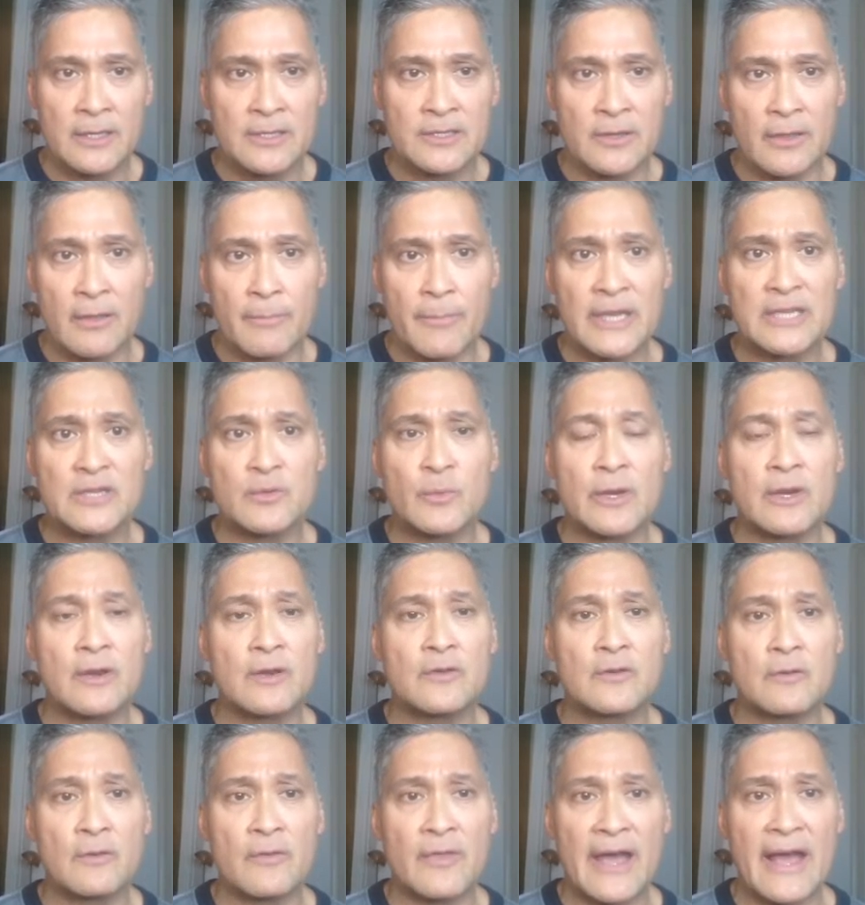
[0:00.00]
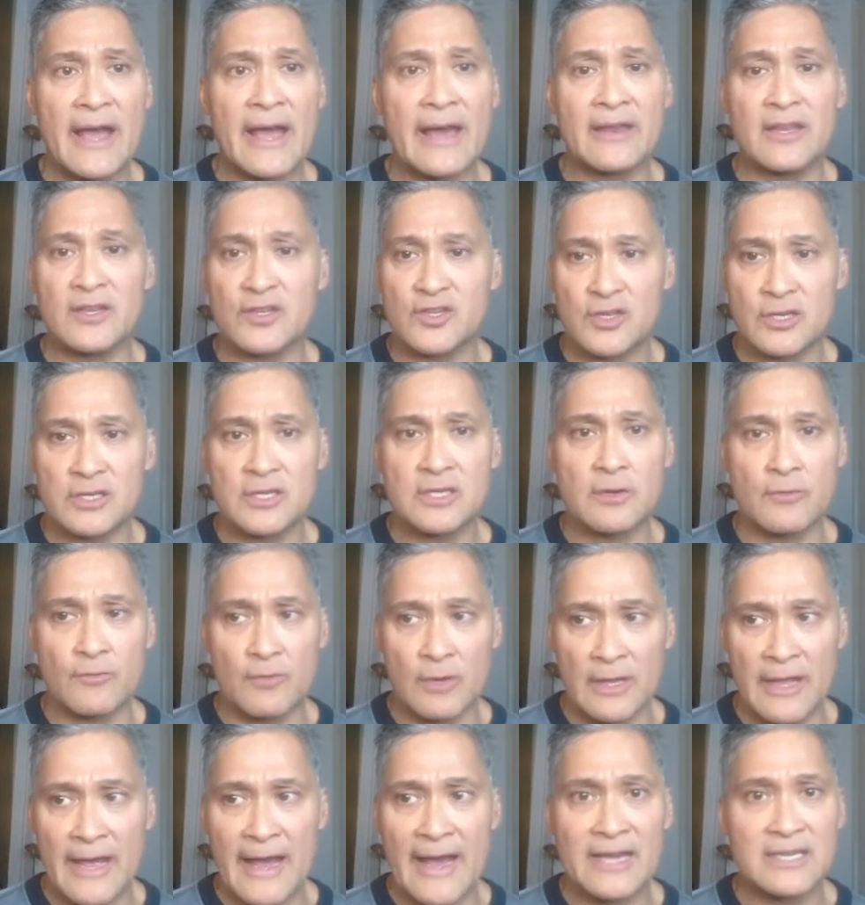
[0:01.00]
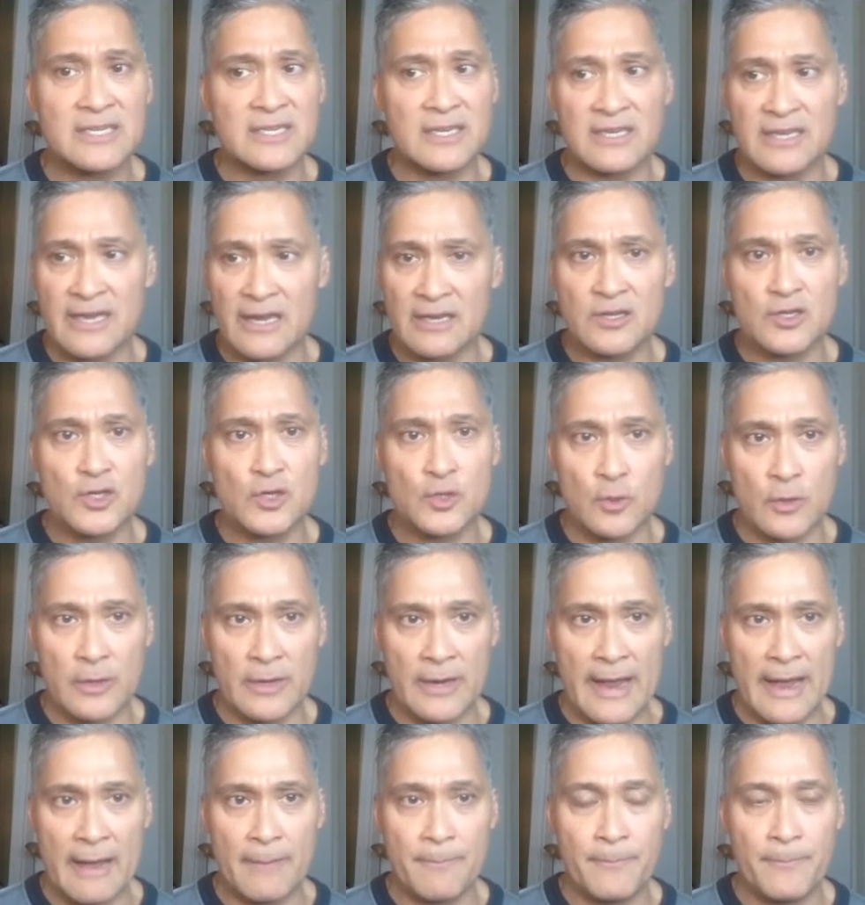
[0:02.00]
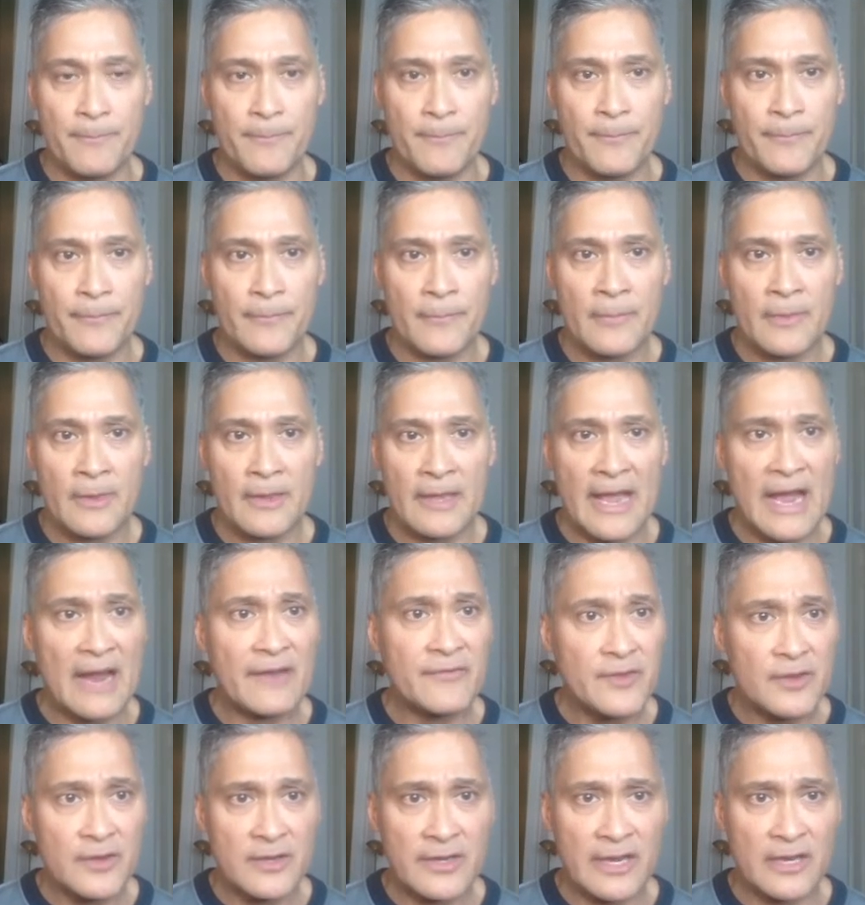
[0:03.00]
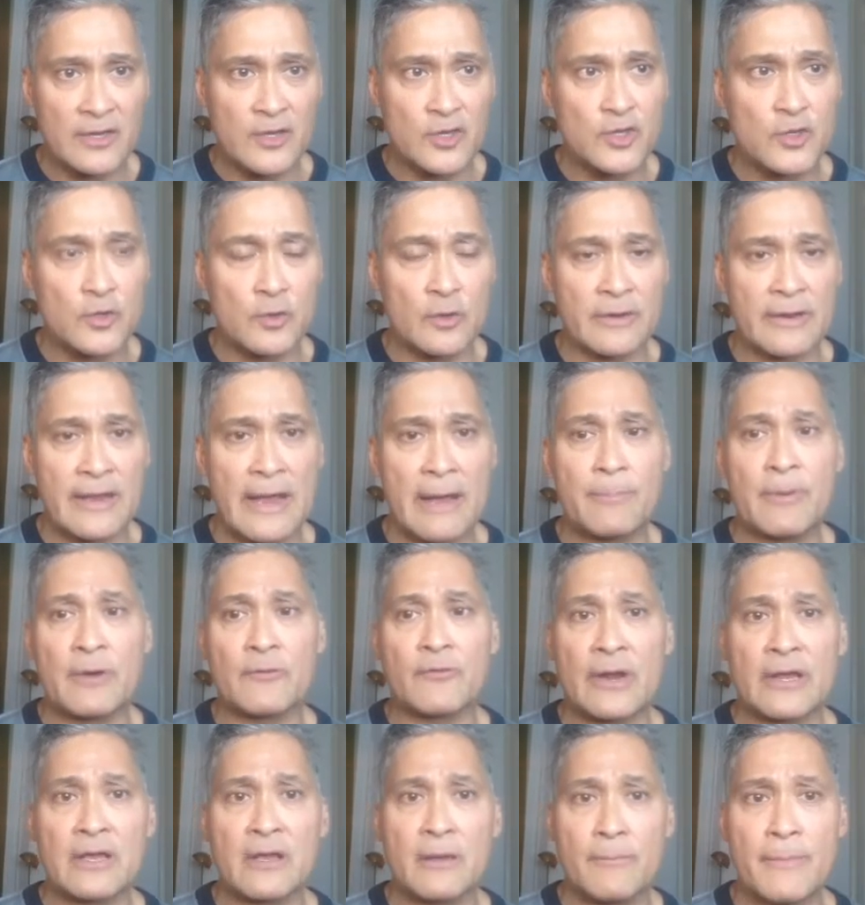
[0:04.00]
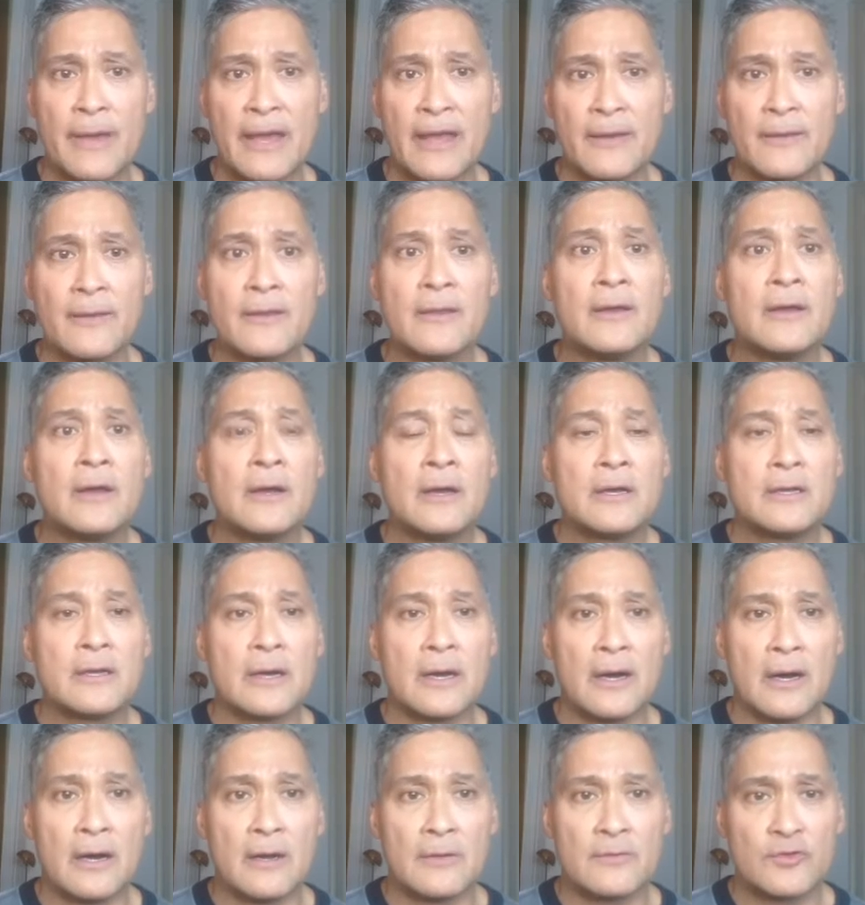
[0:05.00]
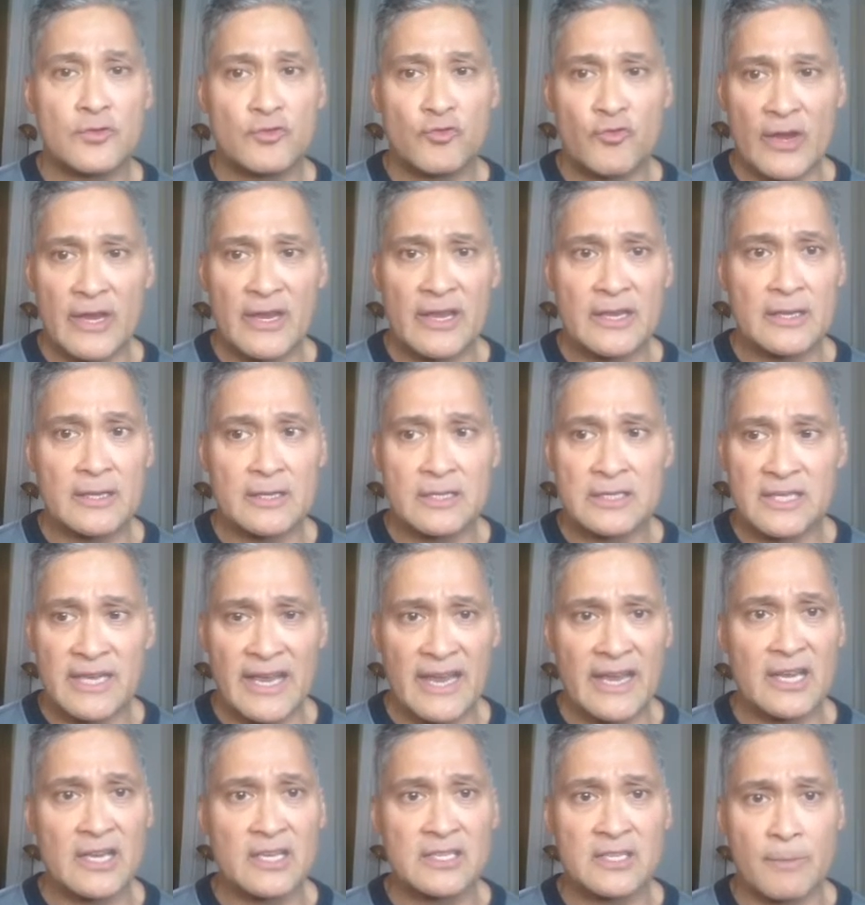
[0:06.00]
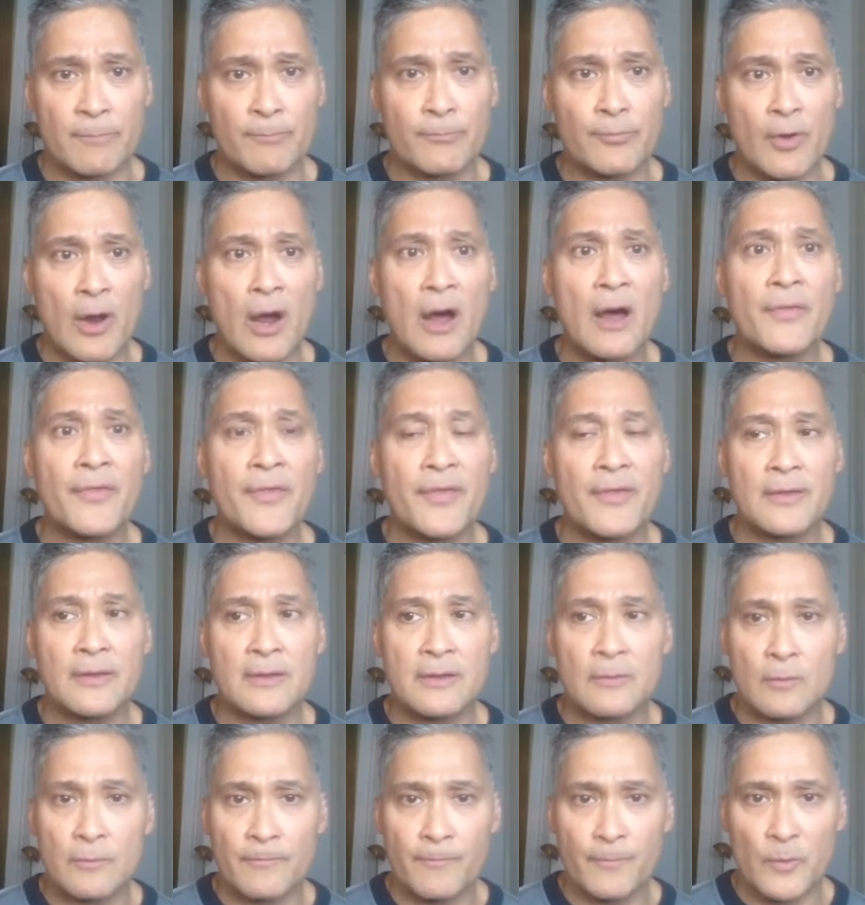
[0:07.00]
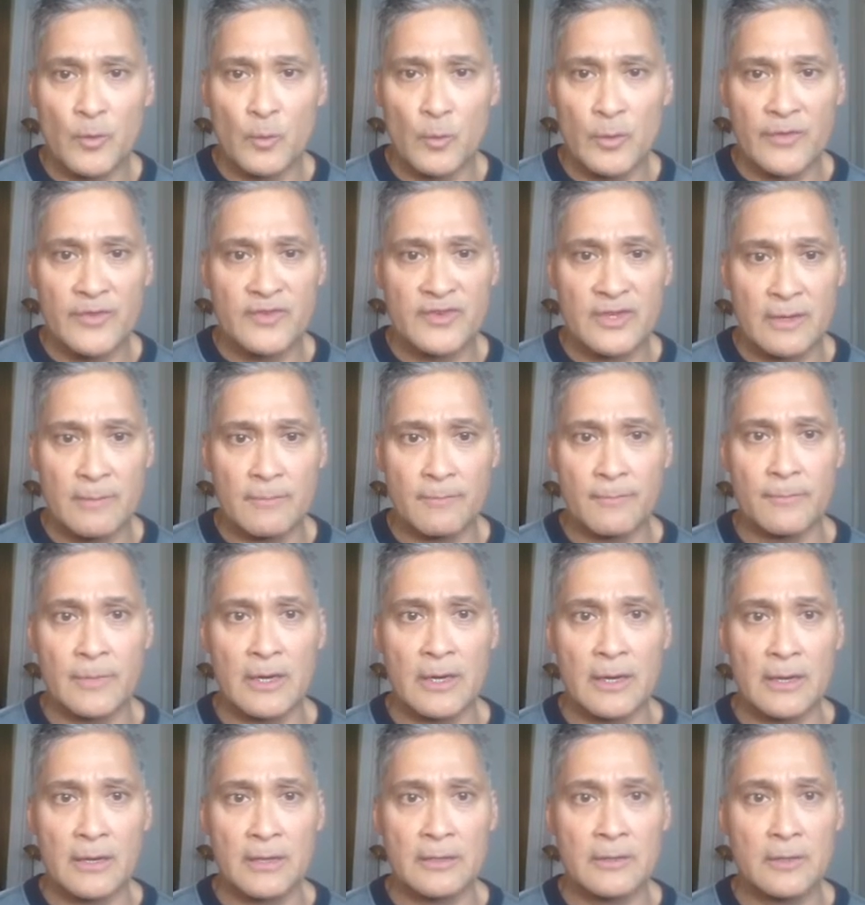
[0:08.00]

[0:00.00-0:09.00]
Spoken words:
So the best way to do that is just to relax and take a short nap. After you take a short nap, I recommend taking some broth with some